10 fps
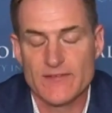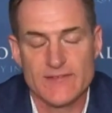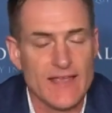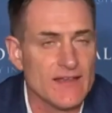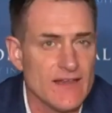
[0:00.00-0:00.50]
The
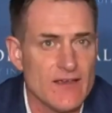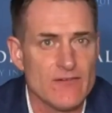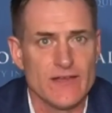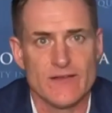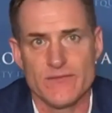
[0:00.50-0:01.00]
second
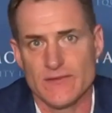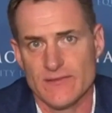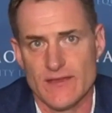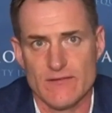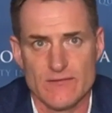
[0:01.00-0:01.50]
area
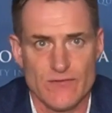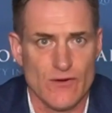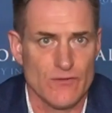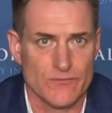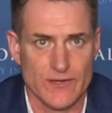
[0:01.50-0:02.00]
that they're
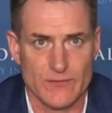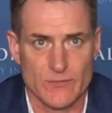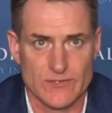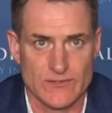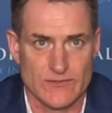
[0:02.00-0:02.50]
involved
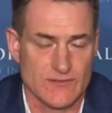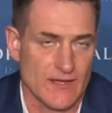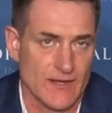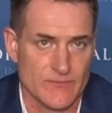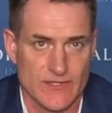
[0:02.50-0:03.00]
in, which is
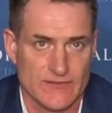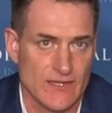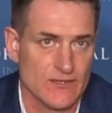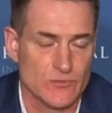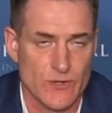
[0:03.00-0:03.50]

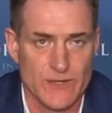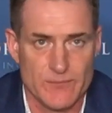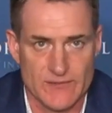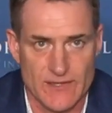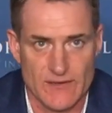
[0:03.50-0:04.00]
just under
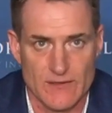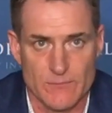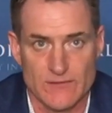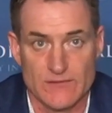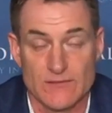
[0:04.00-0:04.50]
20% of the
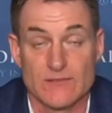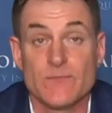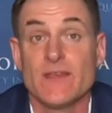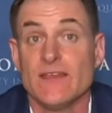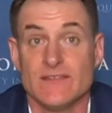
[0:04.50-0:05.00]
business,
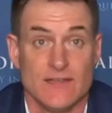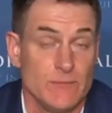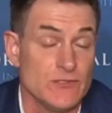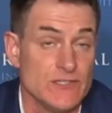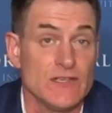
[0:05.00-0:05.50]
is in
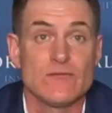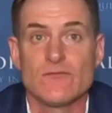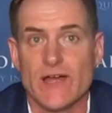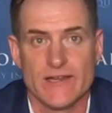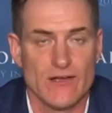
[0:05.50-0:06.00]
imaging,
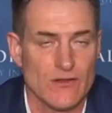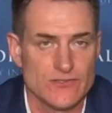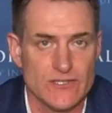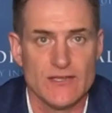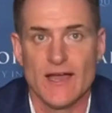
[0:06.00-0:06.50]

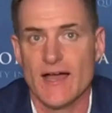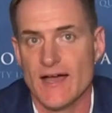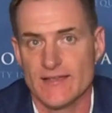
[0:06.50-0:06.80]
radiology.